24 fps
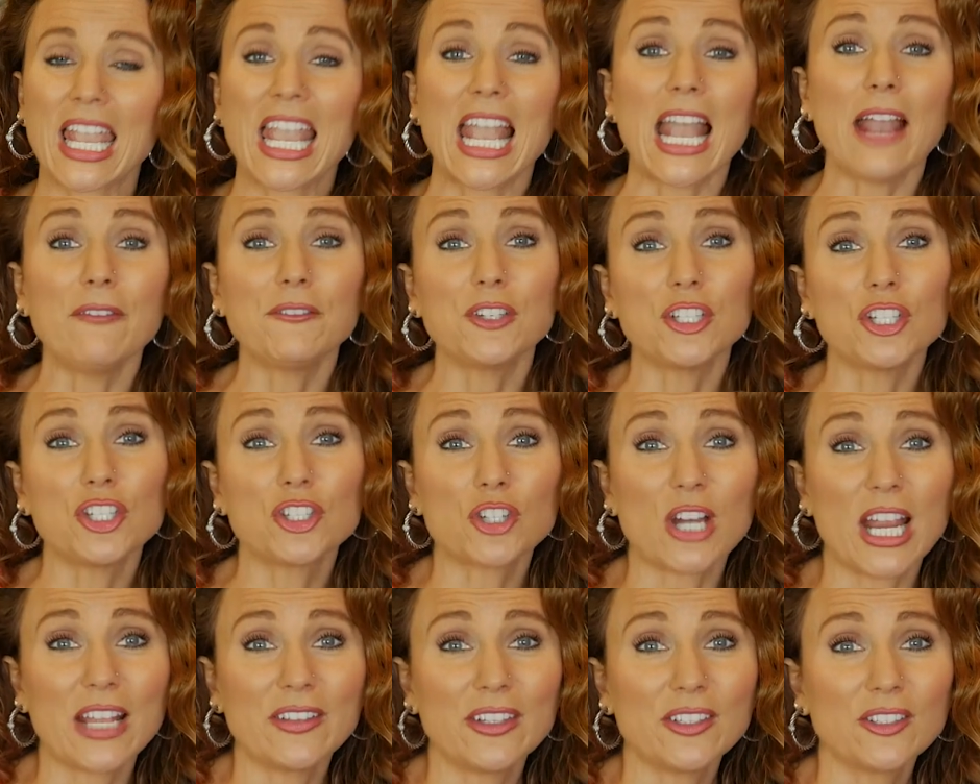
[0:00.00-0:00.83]
After you
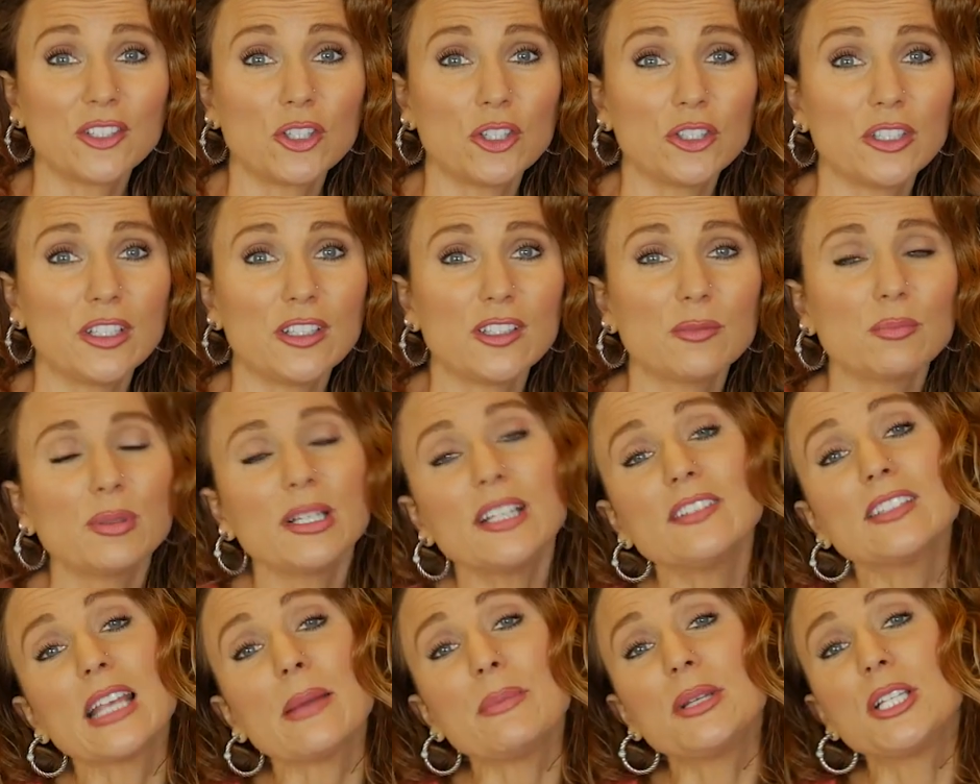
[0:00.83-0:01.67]
try these cookies,
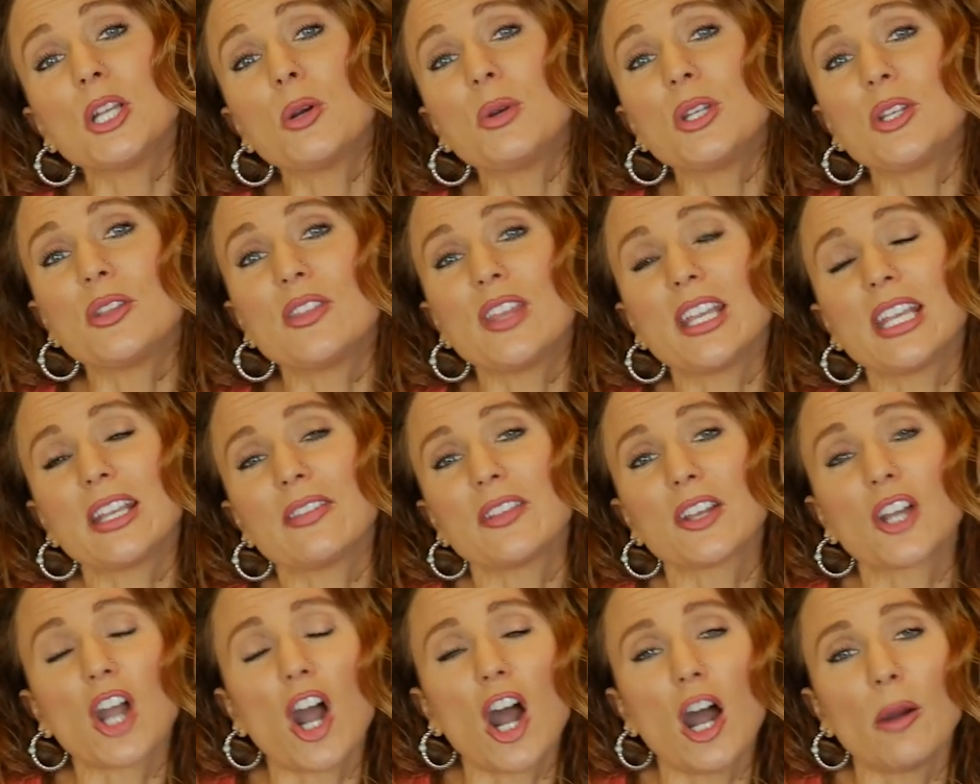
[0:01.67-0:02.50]
please let me know what you think in
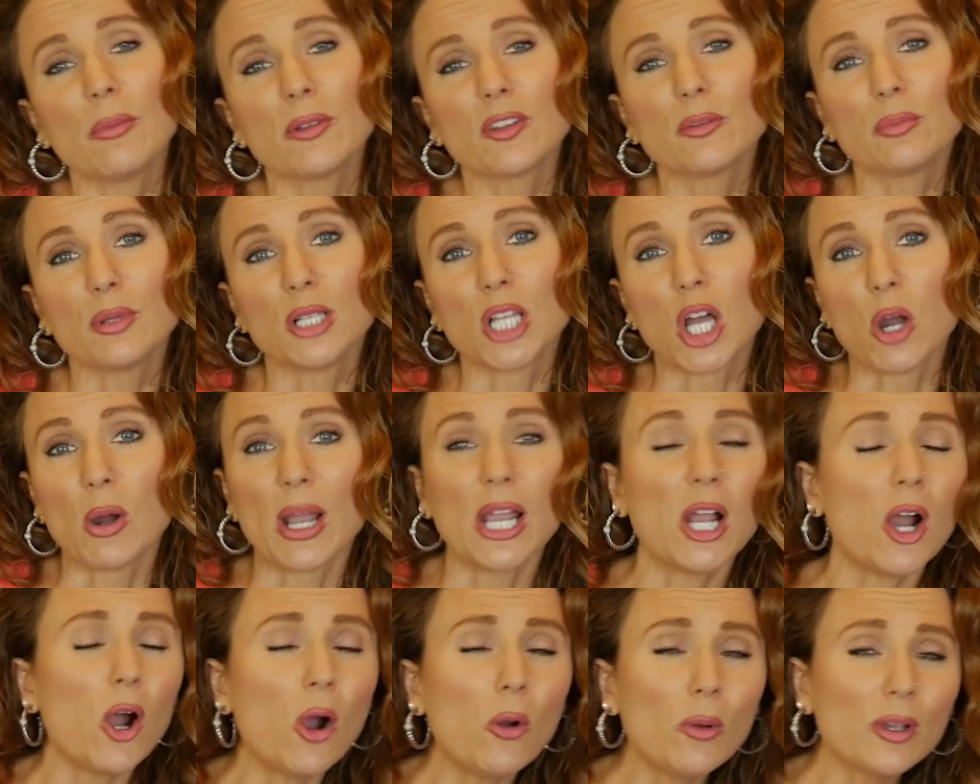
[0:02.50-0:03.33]
the comments below.
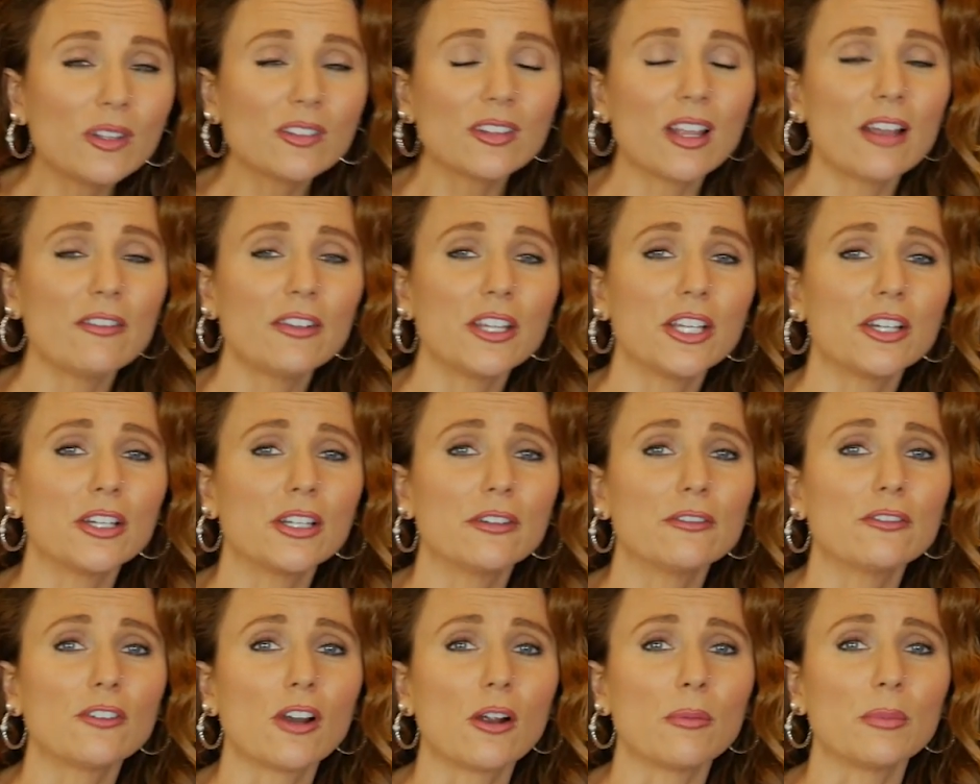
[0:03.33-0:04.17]
I always love
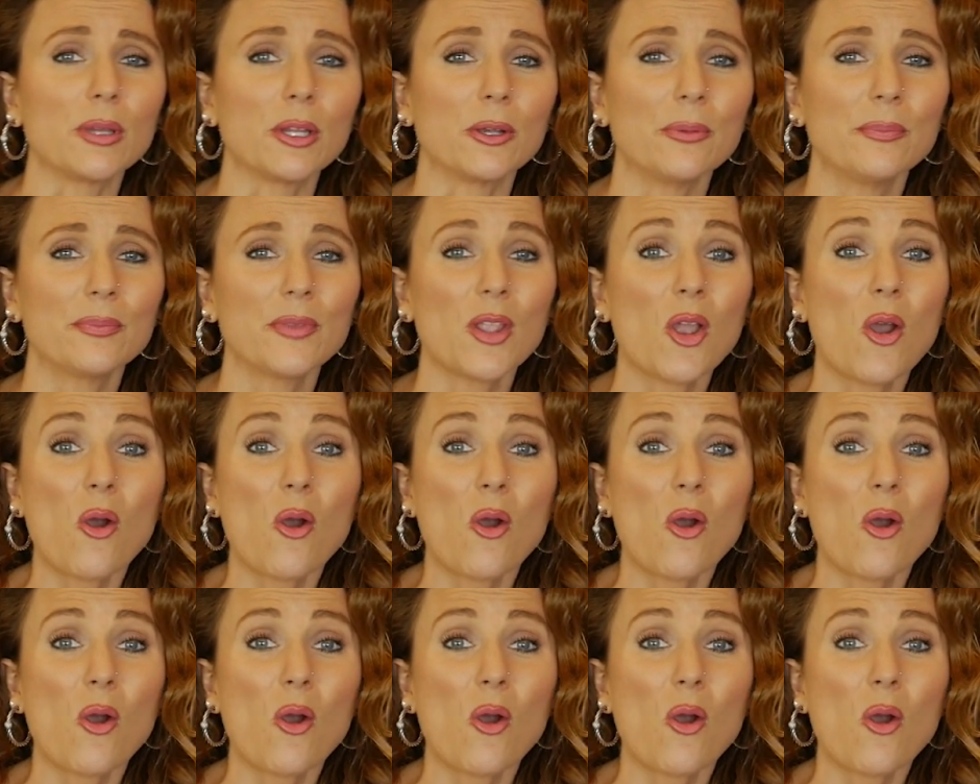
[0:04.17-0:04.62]
hearing from you.